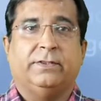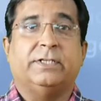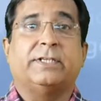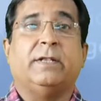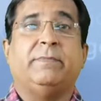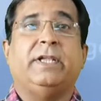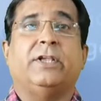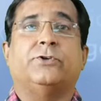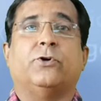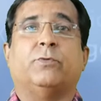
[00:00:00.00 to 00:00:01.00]
This can be
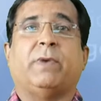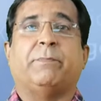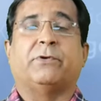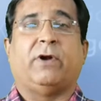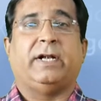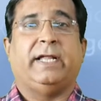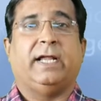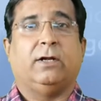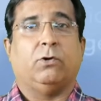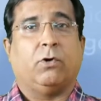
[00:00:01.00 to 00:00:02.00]
ensured by
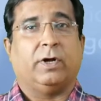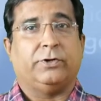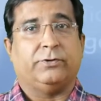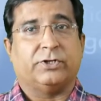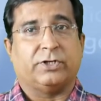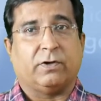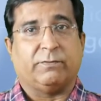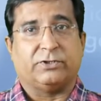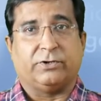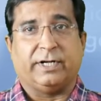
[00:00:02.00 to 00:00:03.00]
providing longer duration
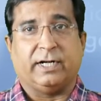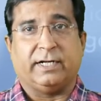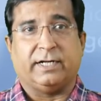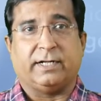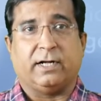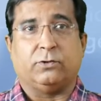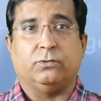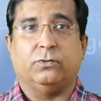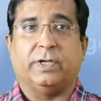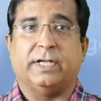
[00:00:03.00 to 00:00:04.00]
of historical data
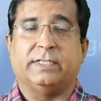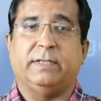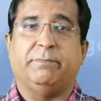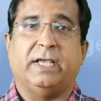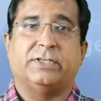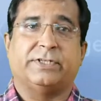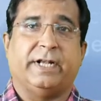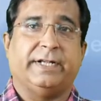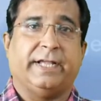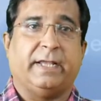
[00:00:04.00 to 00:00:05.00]
to get the best
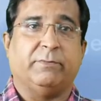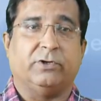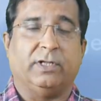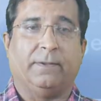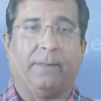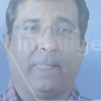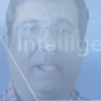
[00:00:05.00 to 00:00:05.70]
trained AI model.